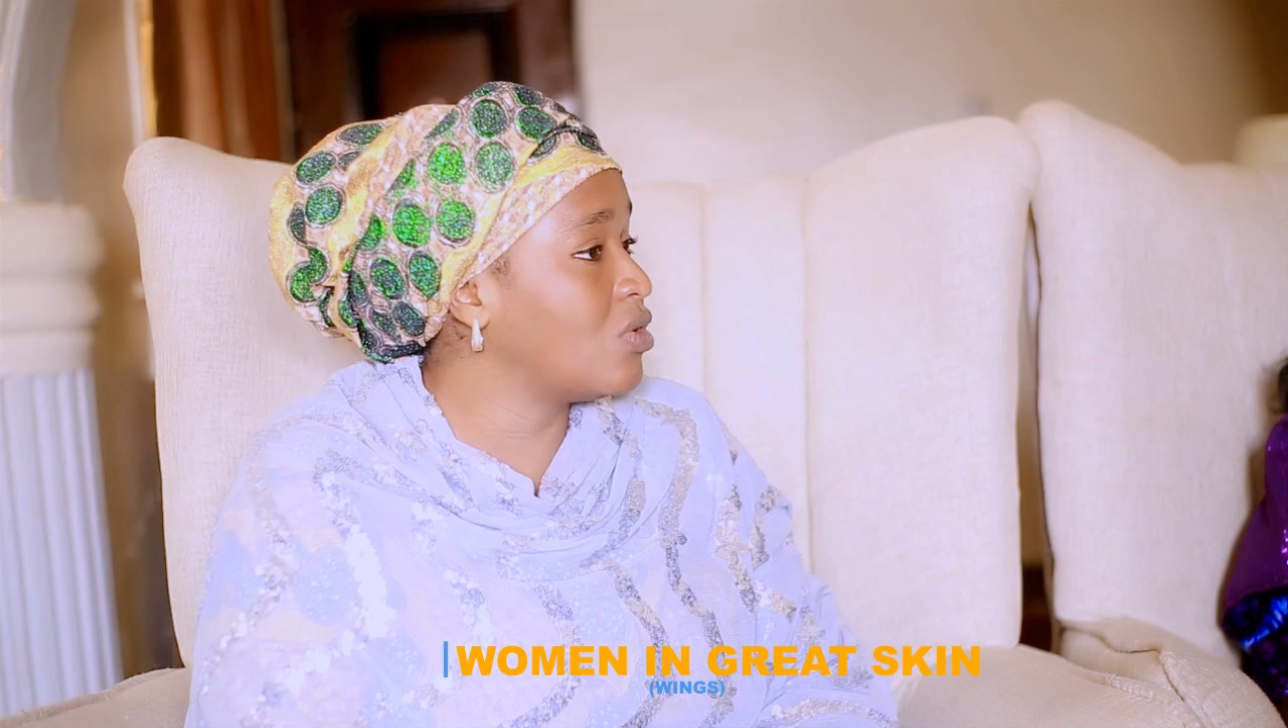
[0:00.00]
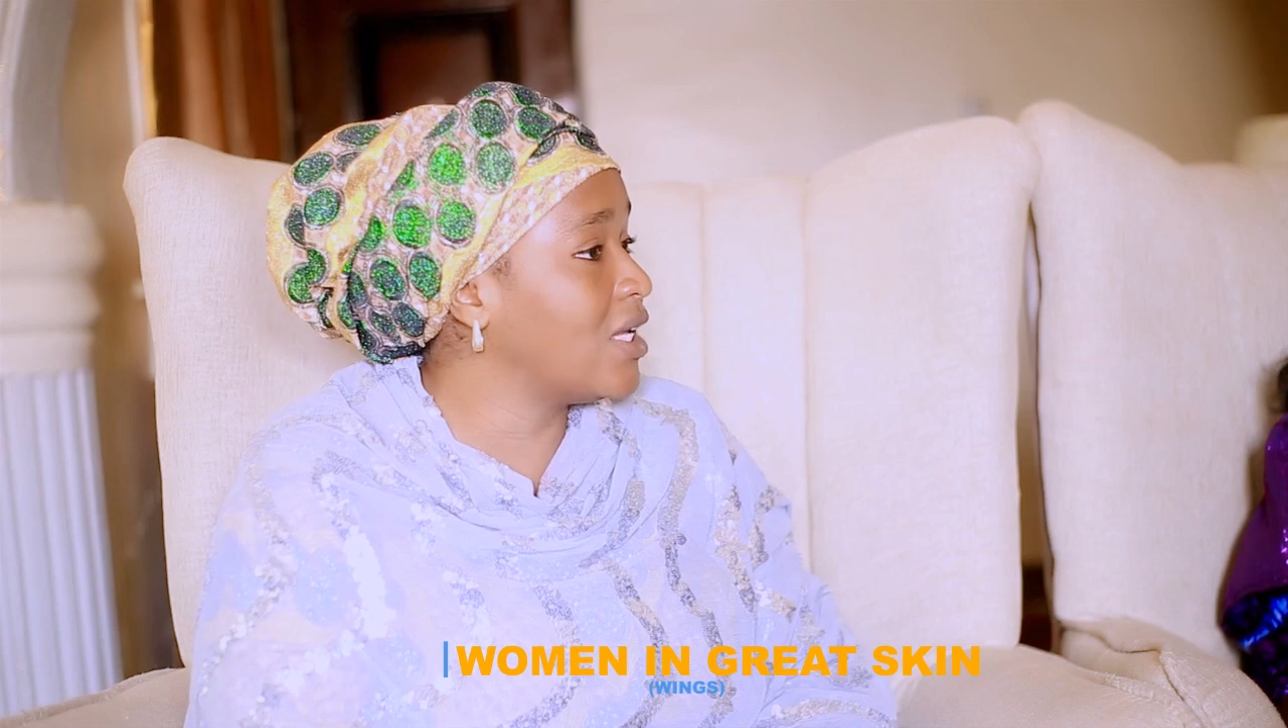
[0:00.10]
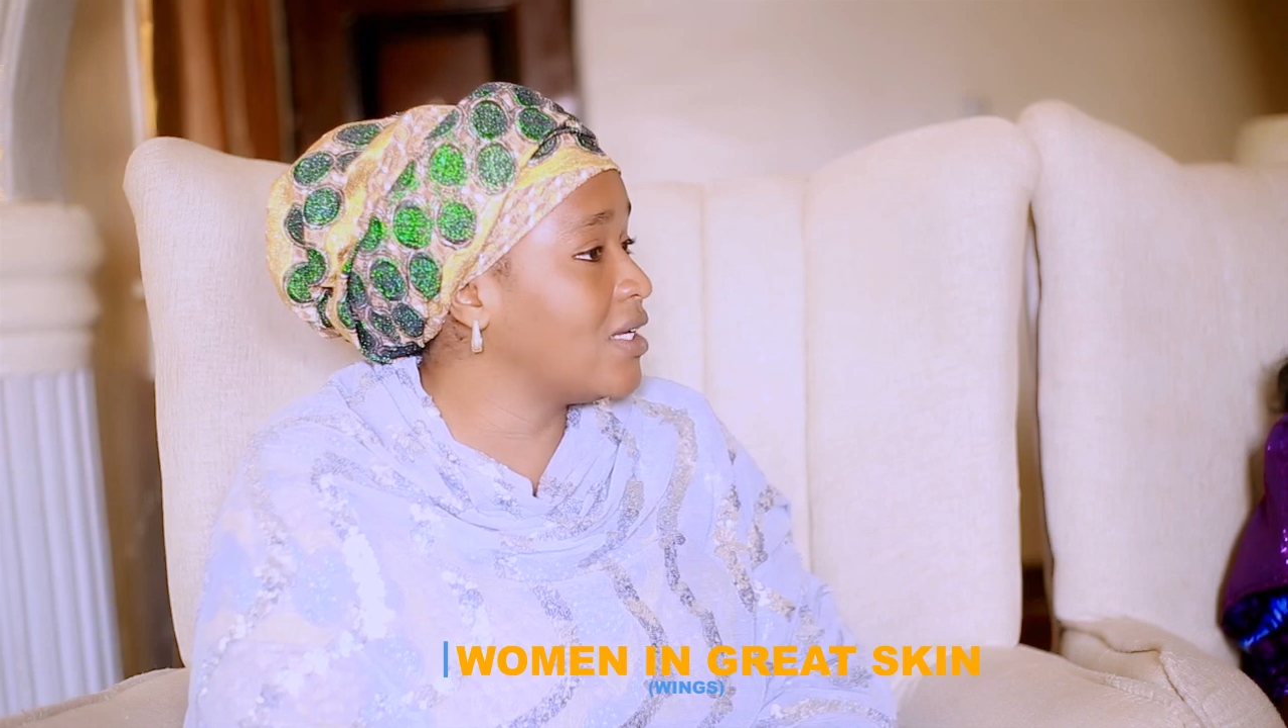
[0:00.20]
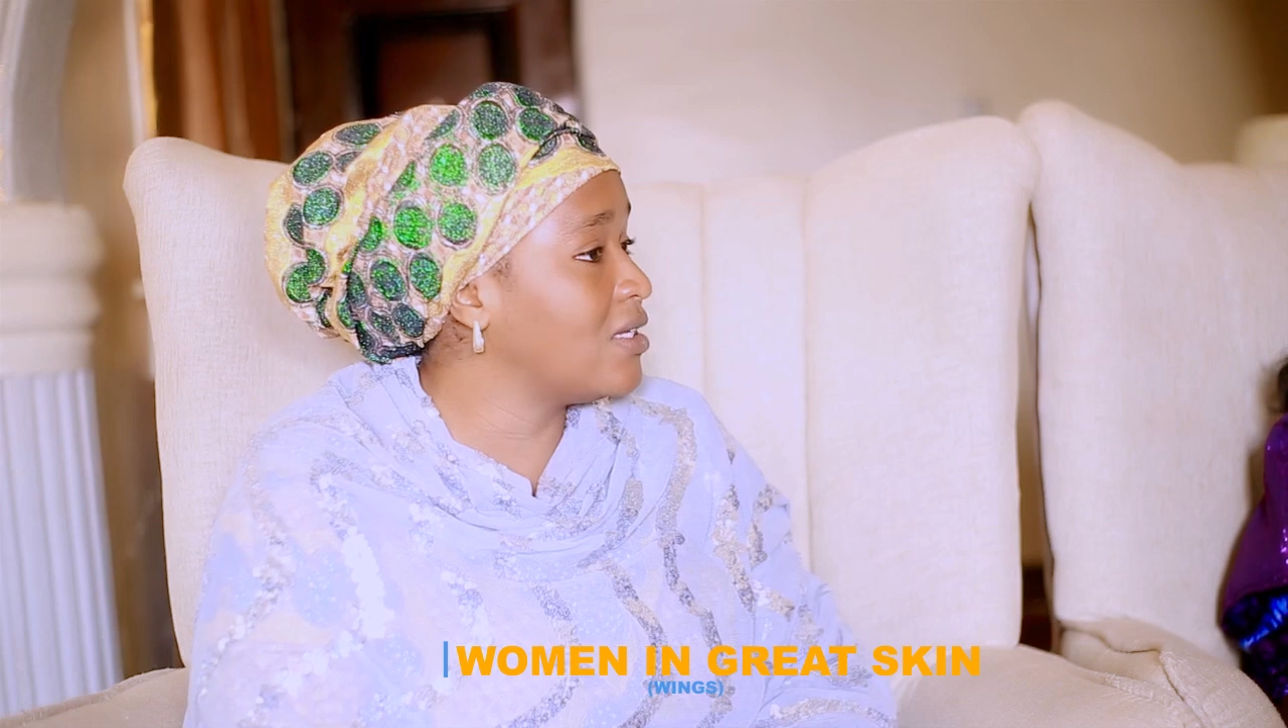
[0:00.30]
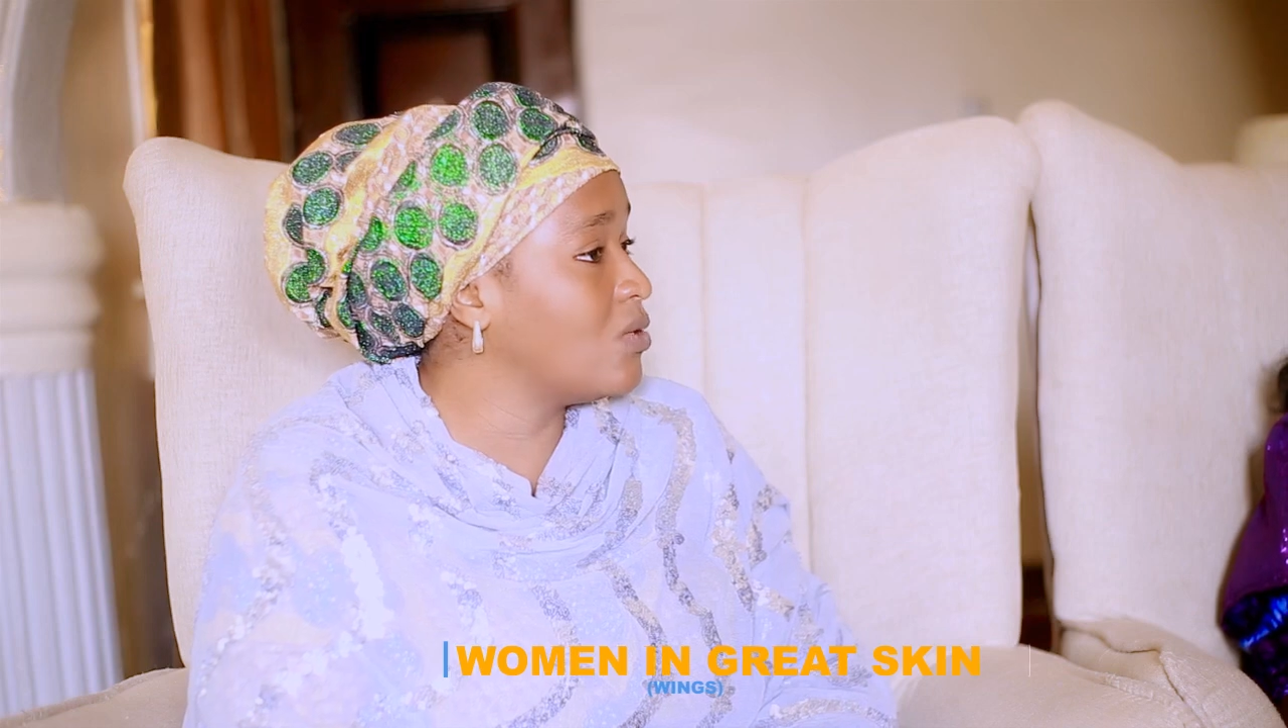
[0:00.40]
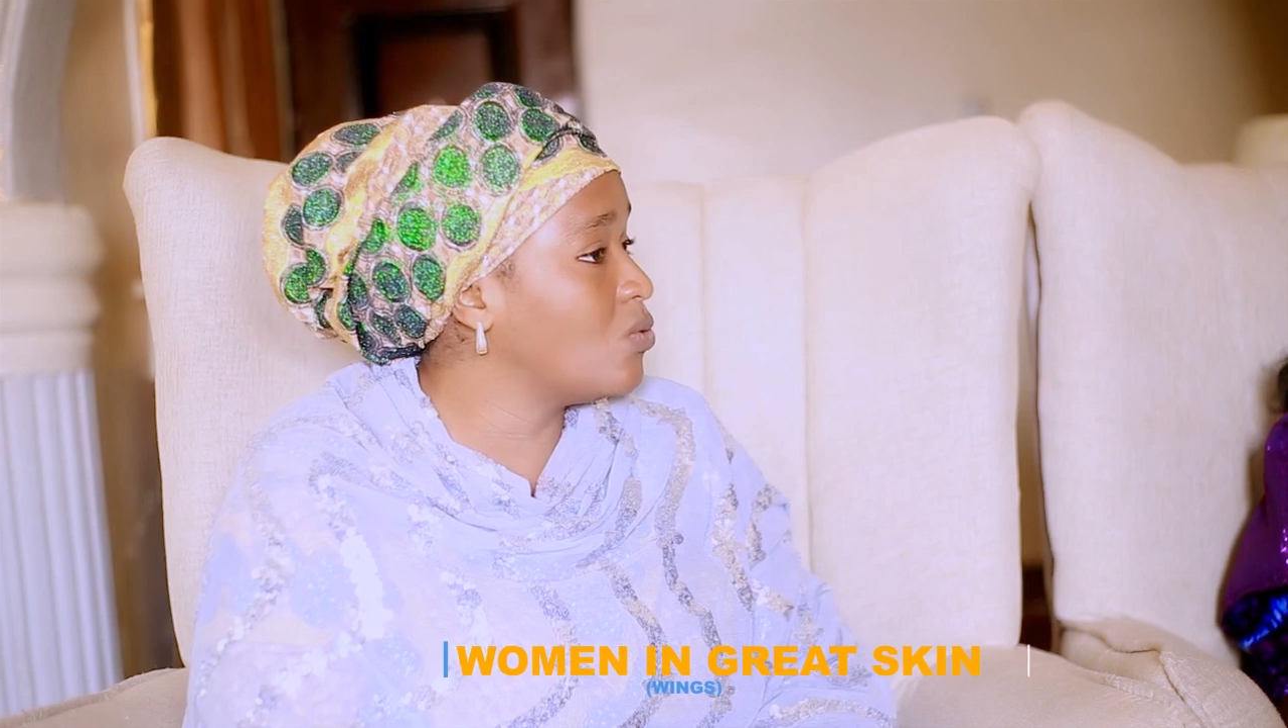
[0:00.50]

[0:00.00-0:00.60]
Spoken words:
that they